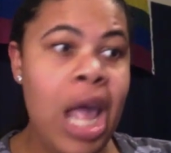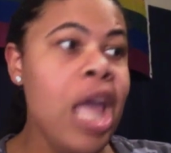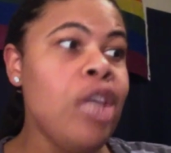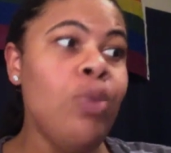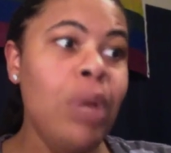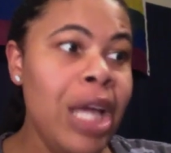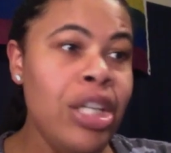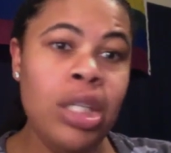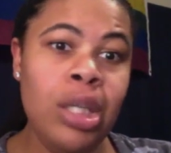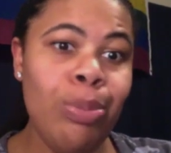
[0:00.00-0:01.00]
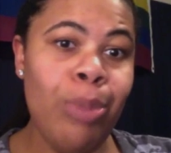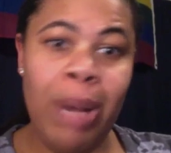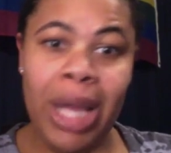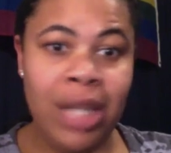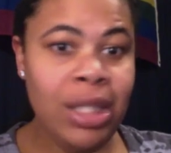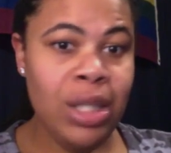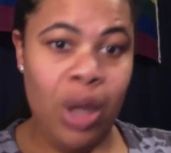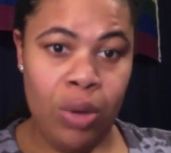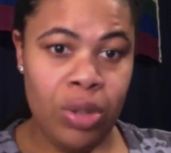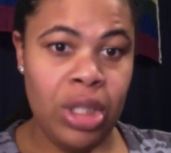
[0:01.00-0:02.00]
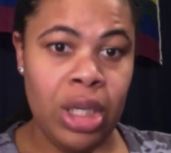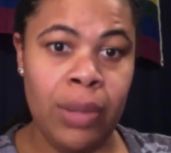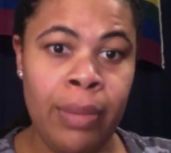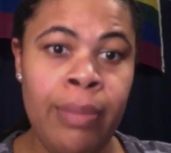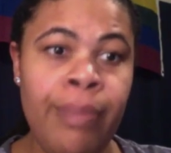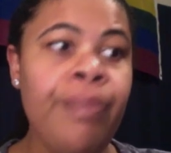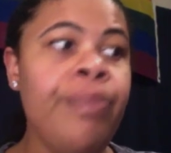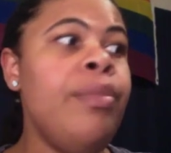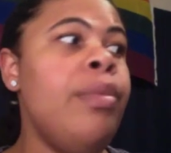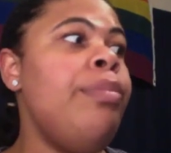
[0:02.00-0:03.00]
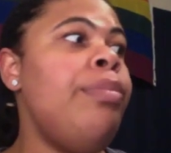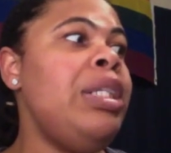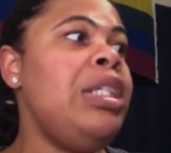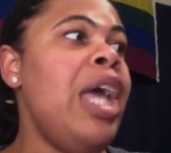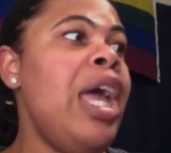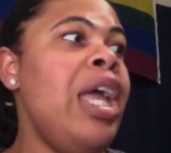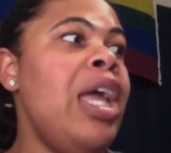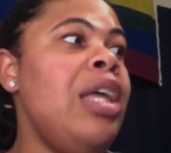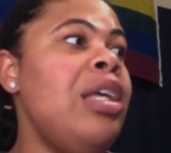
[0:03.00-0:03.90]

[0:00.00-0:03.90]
And you allegedly planned this whole shit. But yet, and